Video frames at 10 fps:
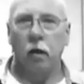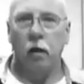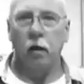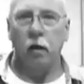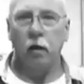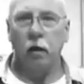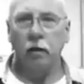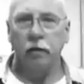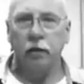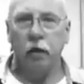Hey,
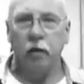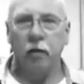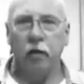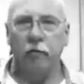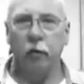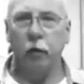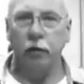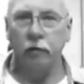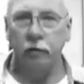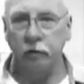how's it going,
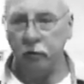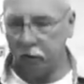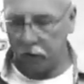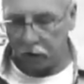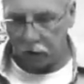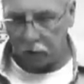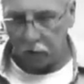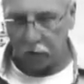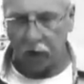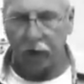everyone?
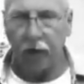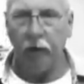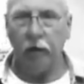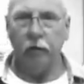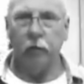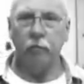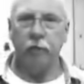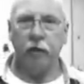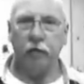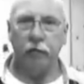Well, I got another
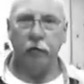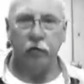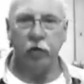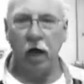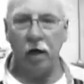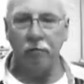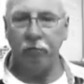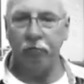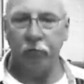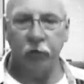update for the
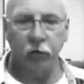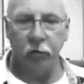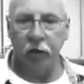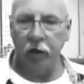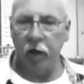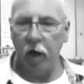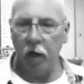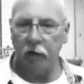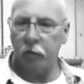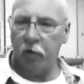shop. It's been
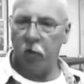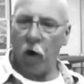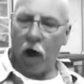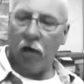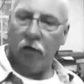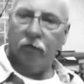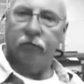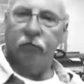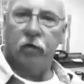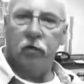a while.
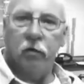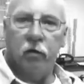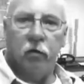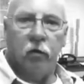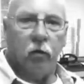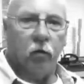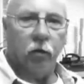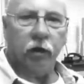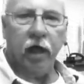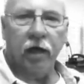
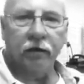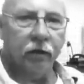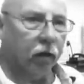We got